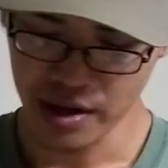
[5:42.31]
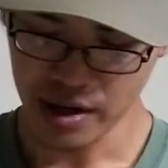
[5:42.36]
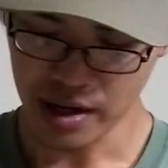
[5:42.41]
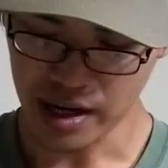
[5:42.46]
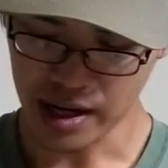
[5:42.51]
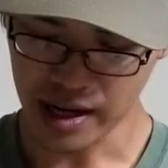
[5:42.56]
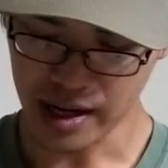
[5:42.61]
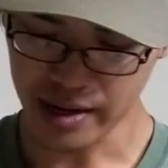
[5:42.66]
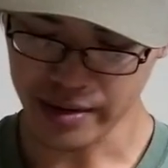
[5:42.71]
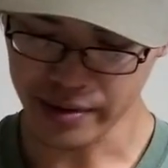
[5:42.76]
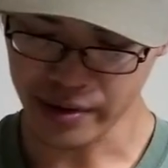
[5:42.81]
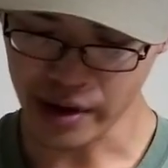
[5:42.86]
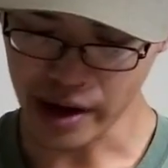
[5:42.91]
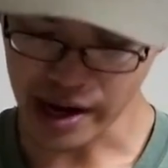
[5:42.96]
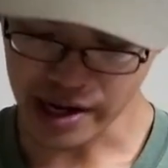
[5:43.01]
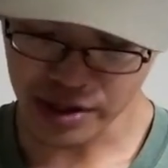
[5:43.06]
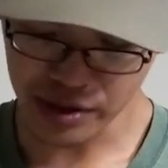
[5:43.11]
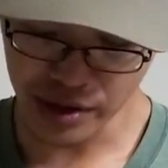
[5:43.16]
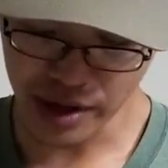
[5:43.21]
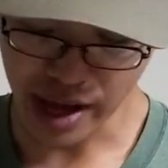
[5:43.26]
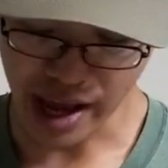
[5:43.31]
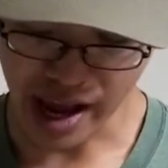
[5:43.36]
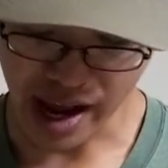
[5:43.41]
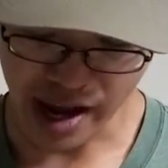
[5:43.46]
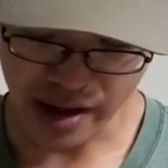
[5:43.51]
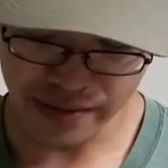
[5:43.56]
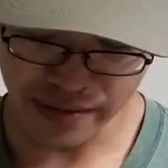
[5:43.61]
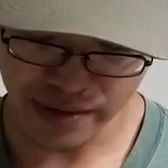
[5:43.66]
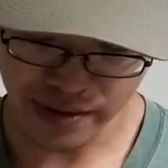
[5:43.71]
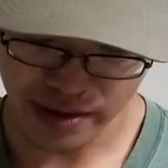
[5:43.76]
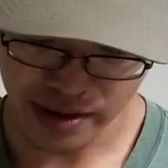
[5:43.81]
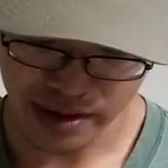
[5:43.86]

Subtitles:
You actually have